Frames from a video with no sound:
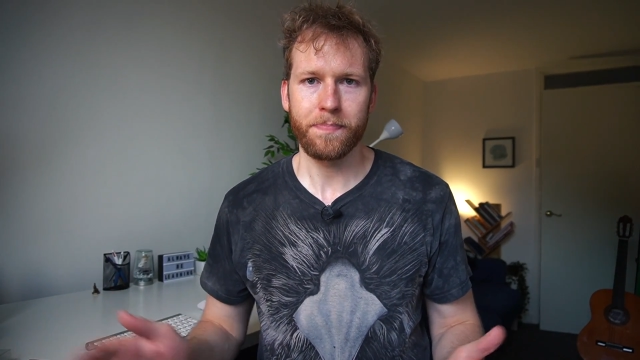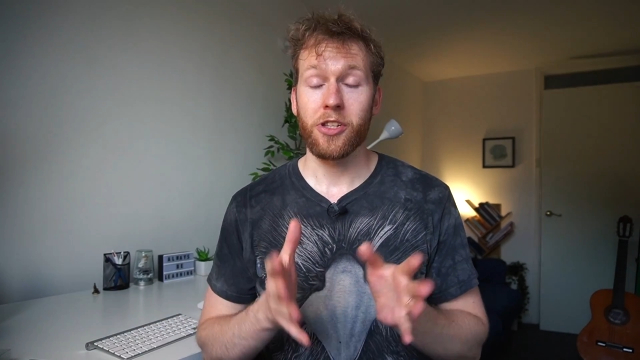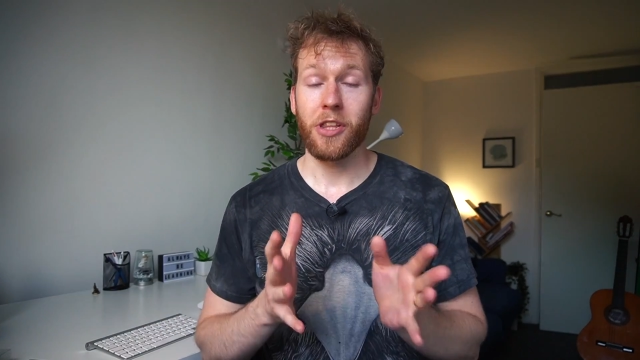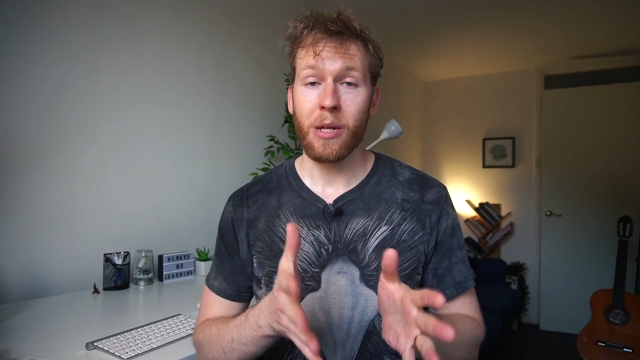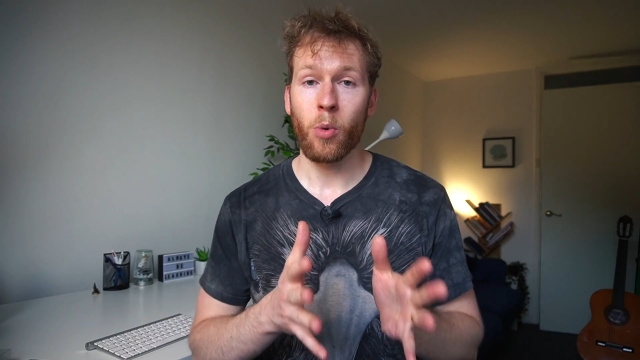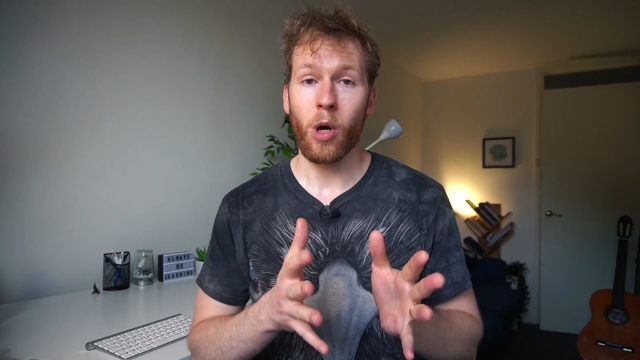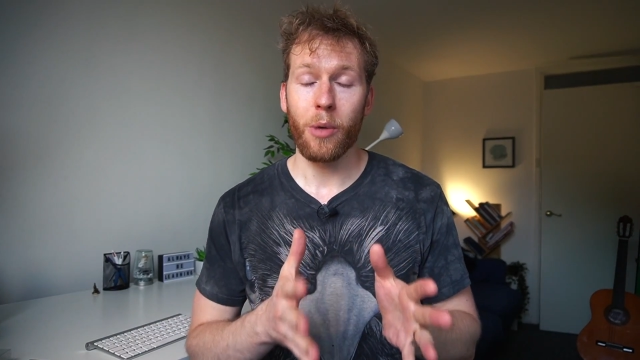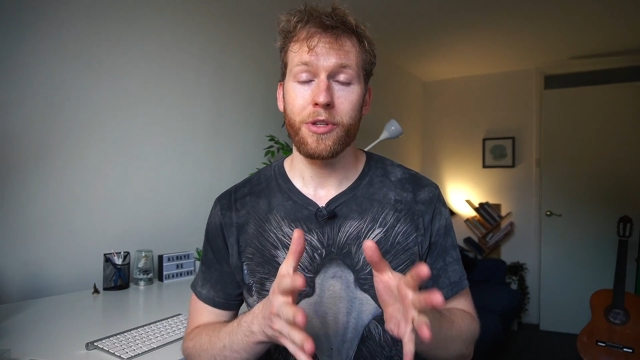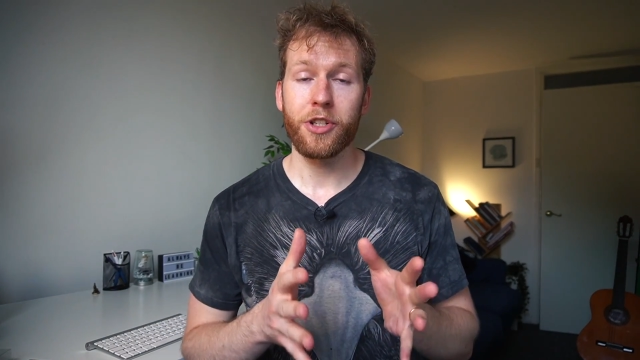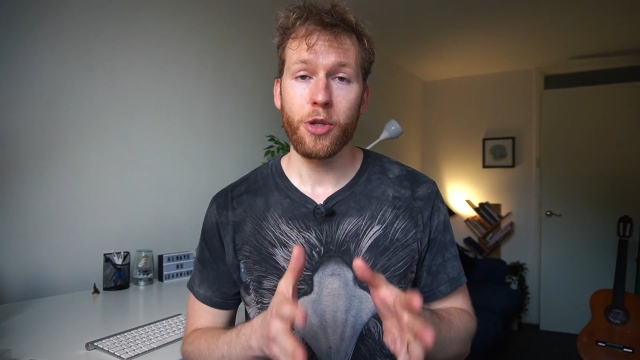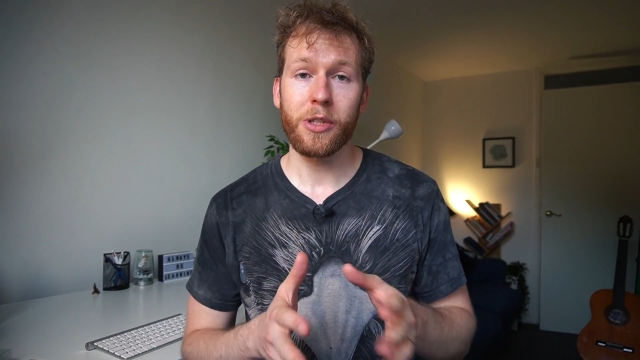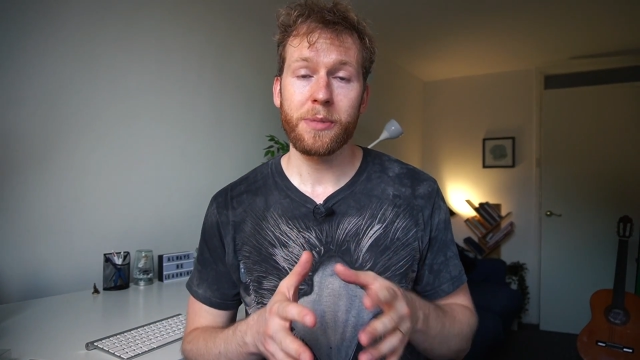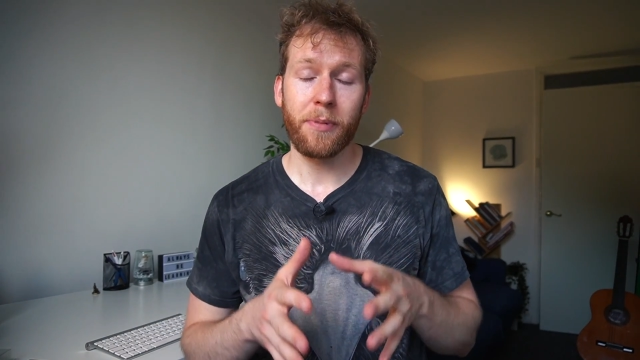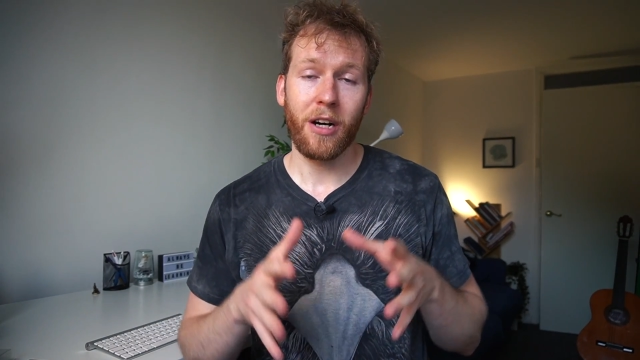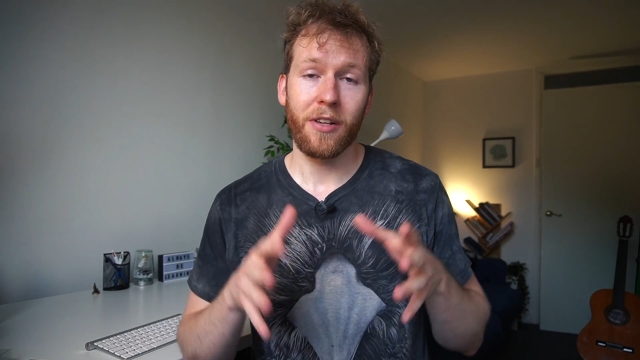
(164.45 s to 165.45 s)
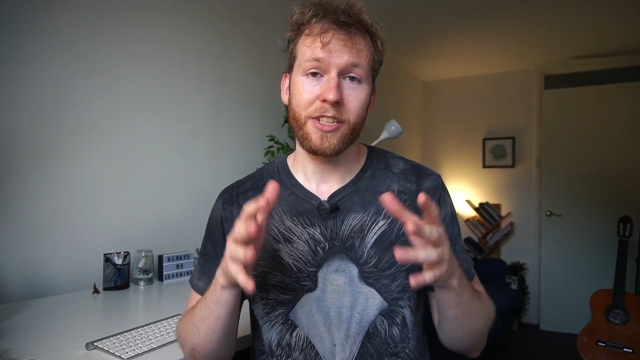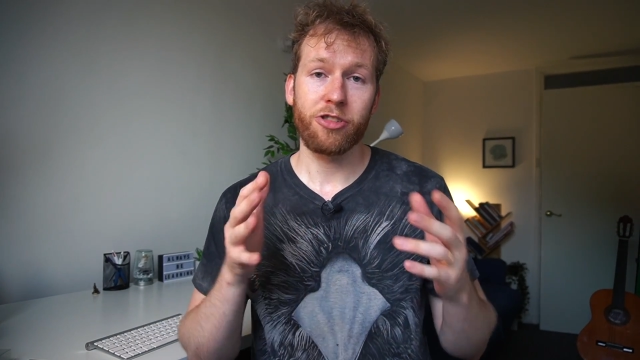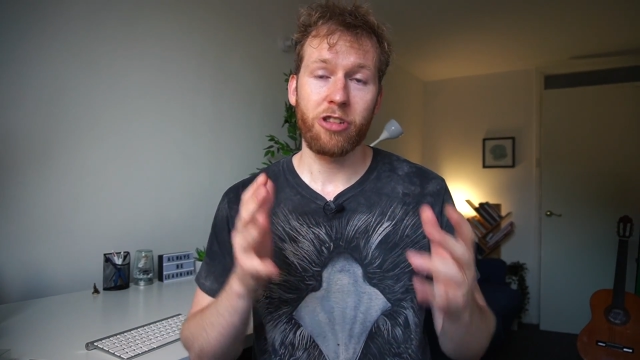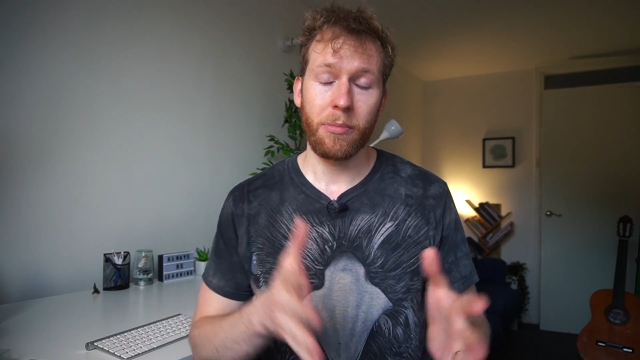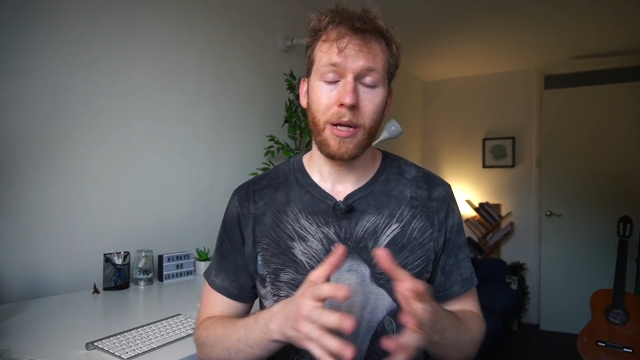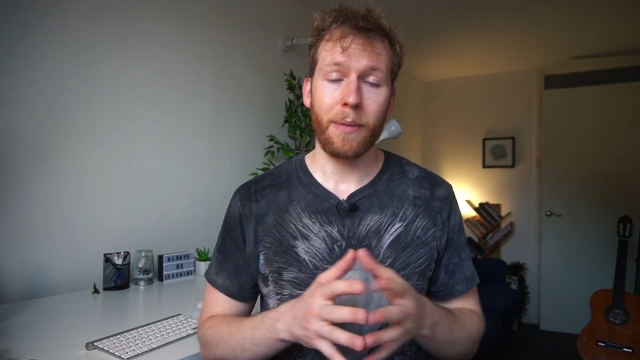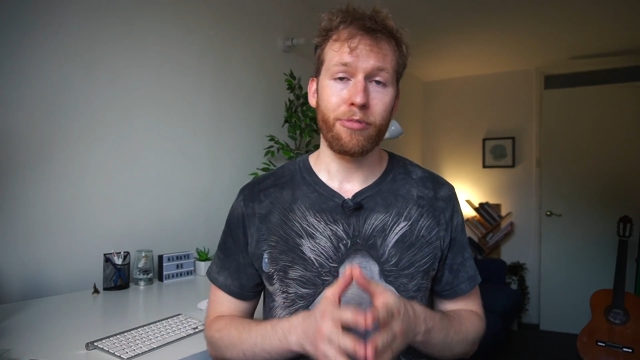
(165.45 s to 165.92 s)
So then what I would do as part of the
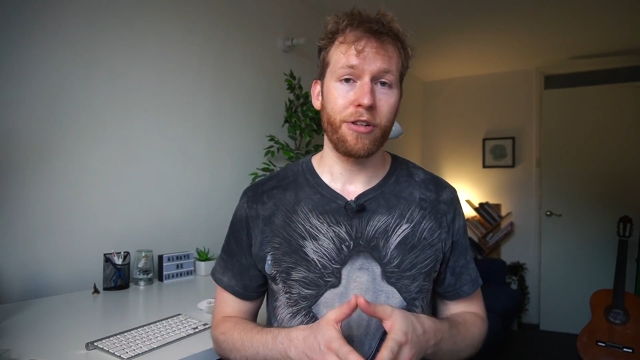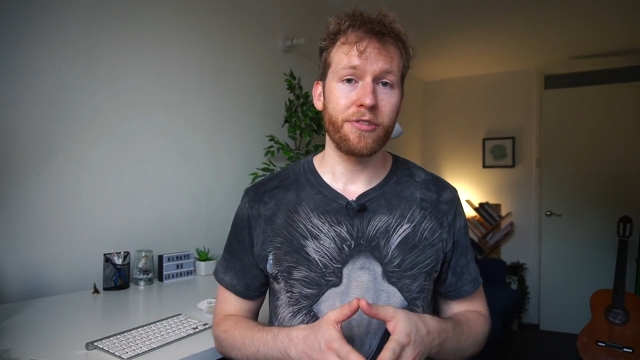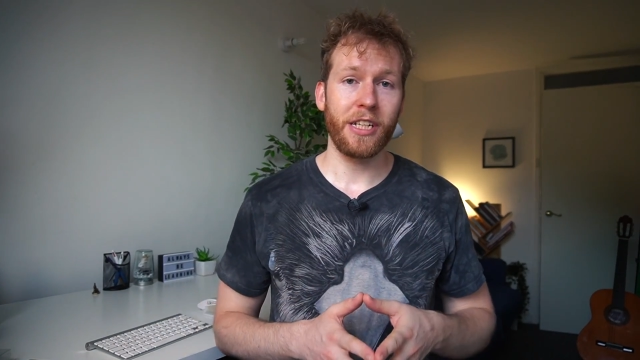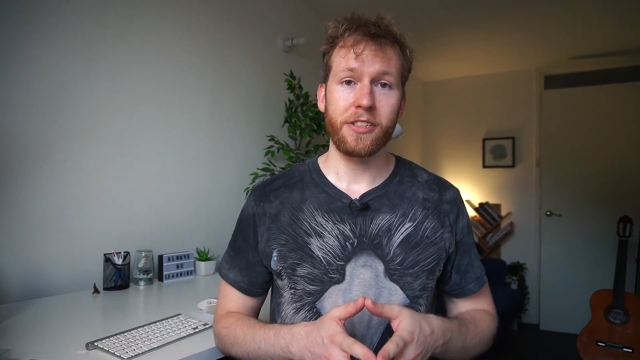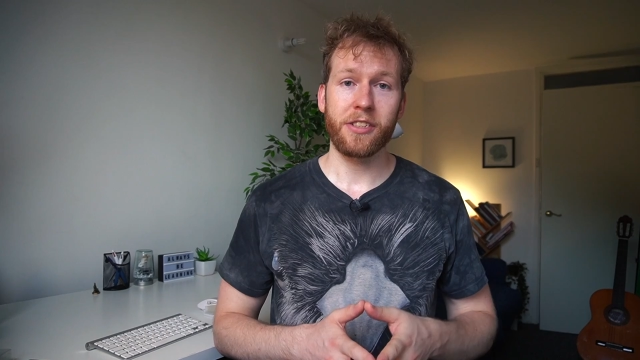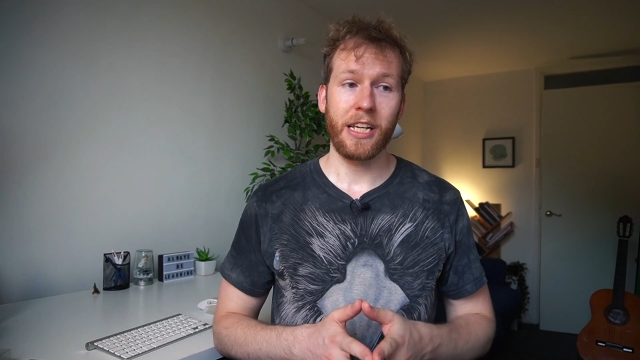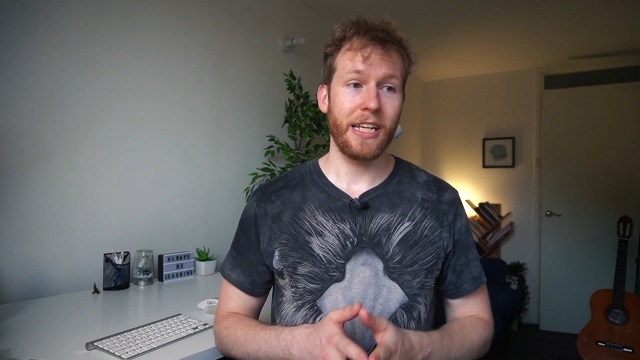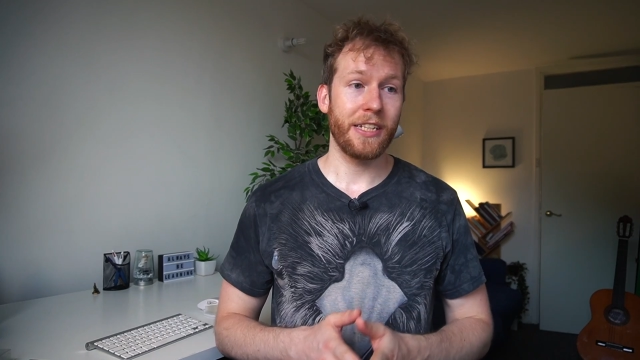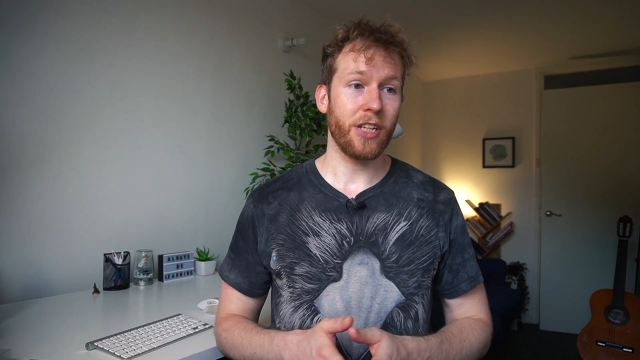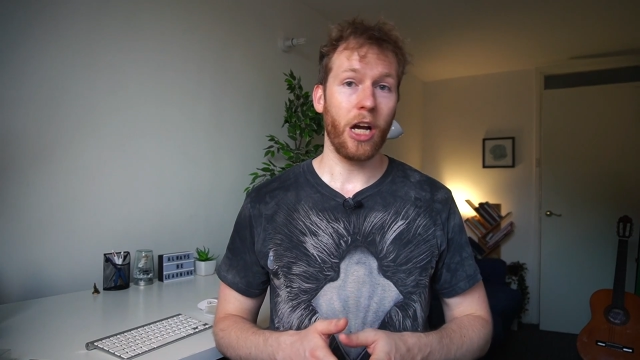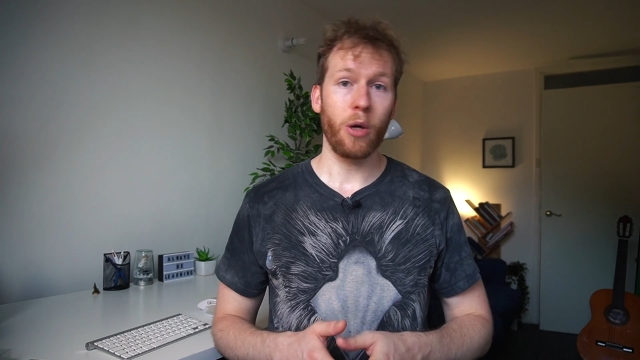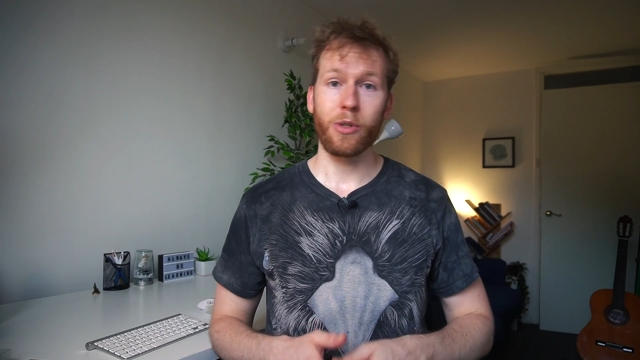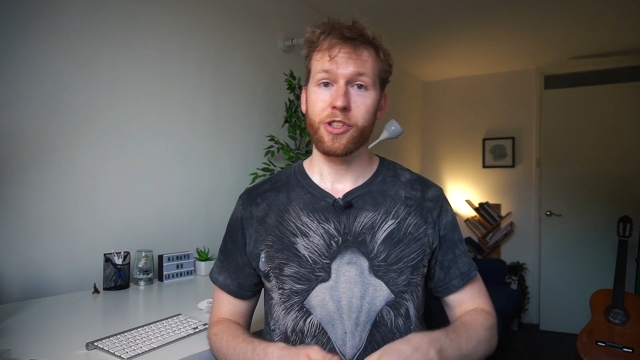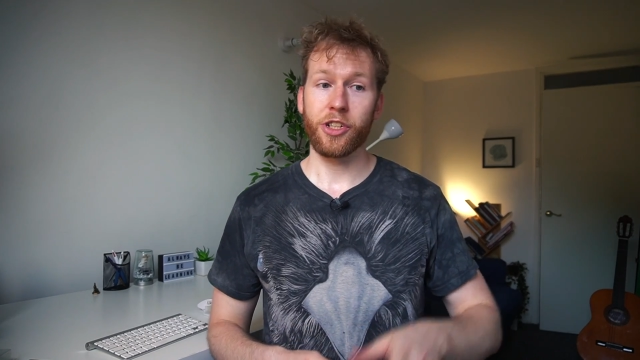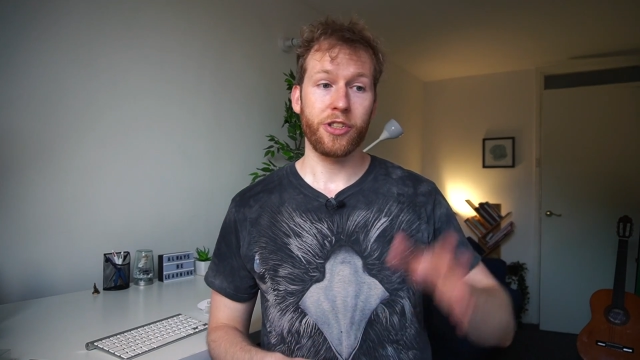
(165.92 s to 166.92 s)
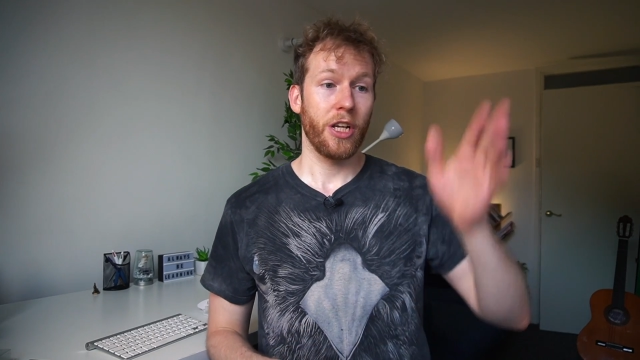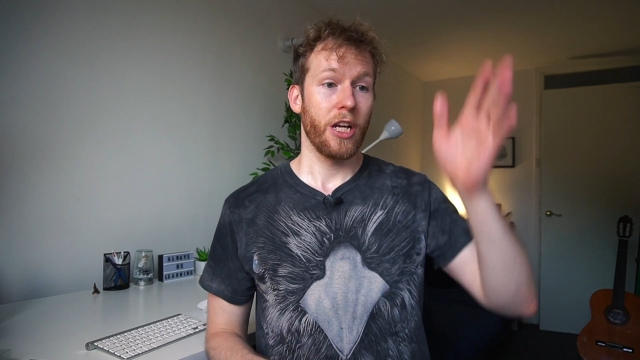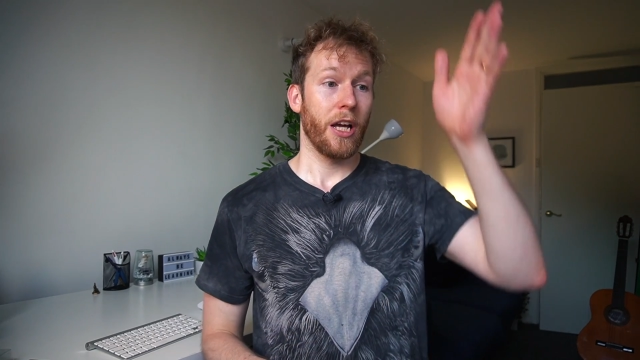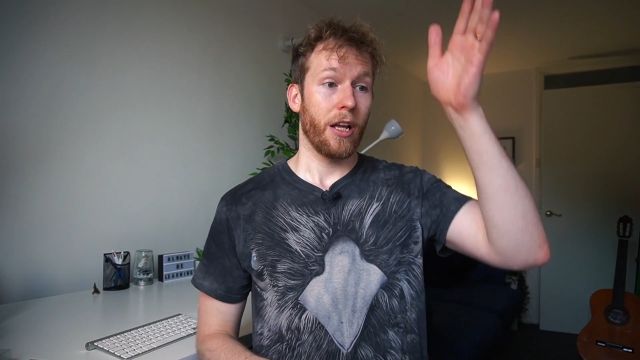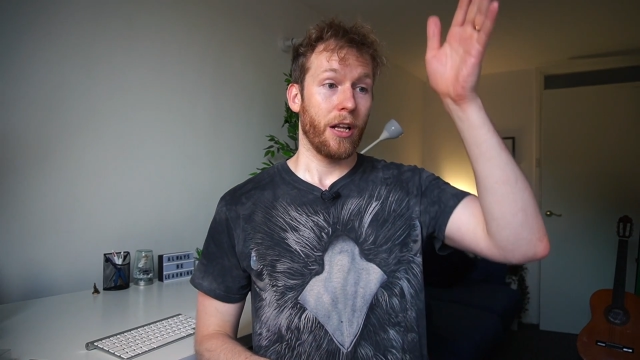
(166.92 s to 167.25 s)
streamlined process is I would just